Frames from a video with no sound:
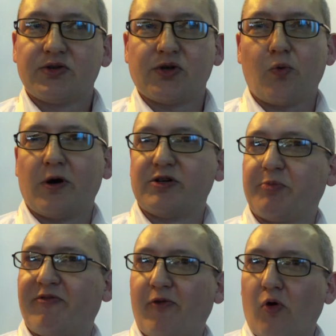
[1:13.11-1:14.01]
So whereas
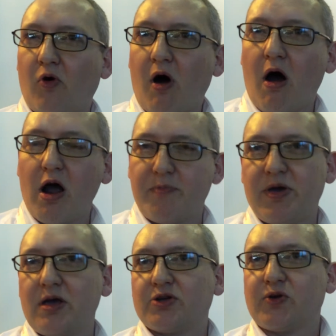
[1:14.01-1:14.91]
before
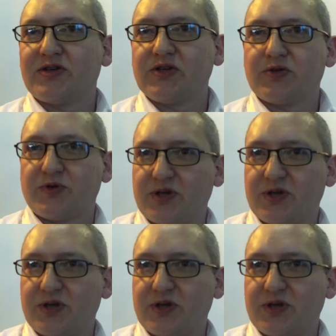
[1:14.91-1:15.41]
IP addresses